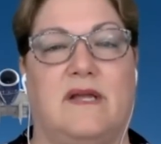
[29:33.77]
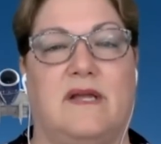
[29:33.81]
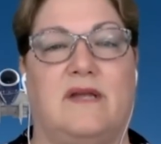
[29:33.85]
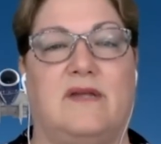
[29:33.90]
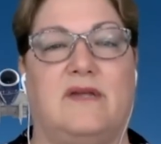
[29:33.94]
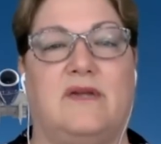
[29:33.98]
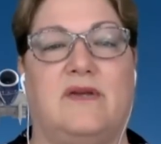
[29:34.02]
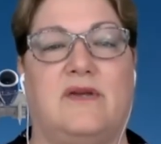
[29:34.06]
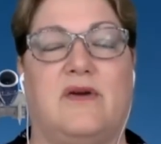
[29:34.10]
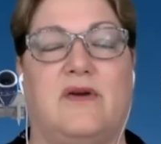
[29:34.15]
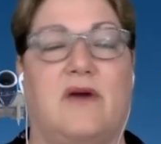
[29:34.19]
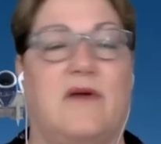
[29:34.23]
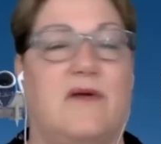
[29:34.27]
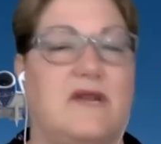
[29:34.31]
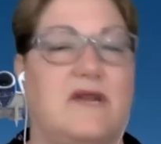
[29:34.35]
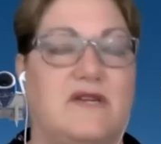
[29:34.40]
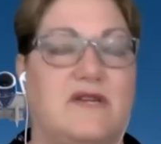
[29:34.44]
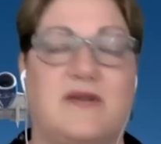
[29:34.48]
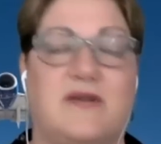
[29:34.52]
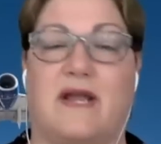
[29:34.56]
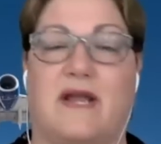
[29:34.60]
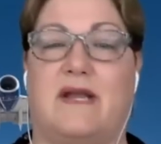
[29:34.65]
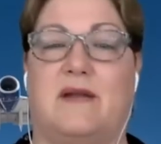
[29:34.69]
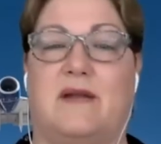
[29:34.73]
you're already
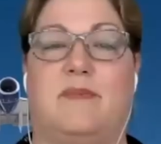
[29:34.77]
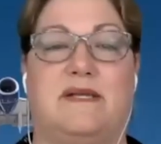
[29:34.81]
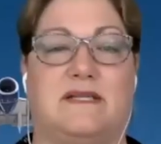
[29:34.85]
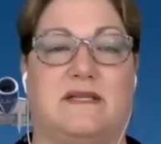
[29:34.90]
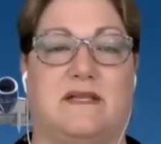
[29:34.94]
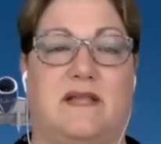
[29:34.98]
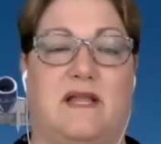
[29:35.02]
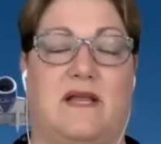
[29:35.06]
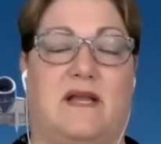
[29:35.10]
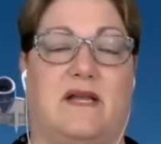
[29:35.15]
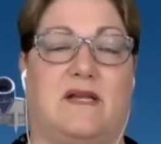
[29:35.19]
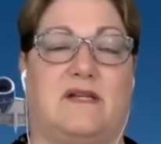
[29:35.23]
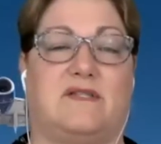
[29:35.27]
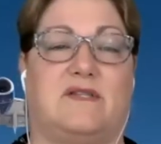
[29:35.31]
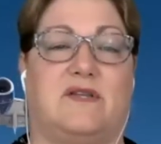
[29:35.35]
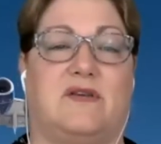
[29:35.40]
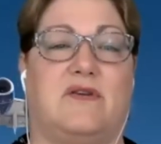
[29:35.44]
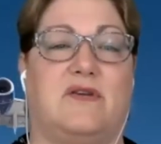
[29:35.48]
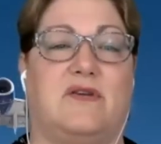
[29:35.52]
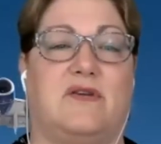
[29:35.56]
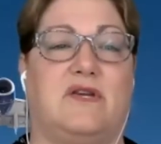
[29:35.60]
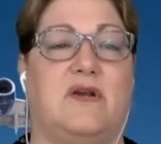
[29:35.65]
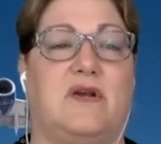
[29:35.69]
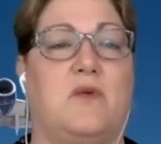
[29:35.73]
dragging a piece of luggage, so
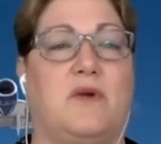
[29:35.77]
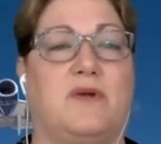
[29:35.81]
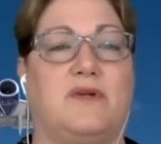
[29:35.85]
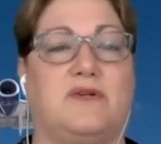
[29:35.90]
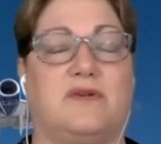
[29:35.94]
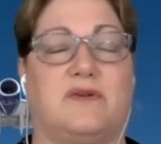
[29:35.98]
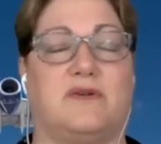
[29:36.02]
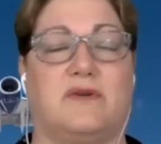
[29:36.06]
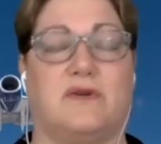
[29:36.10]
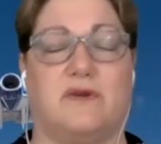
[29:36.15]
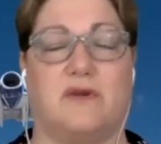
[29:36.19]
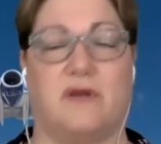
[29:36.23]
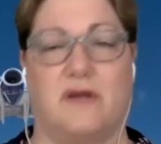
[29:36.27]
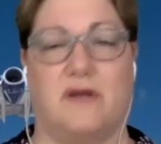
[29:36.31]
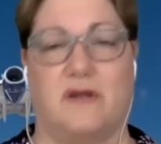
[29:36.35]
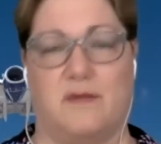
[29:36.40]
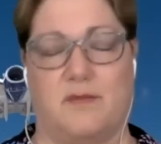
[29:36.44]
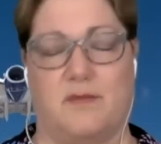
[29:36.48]
you don't want your uh,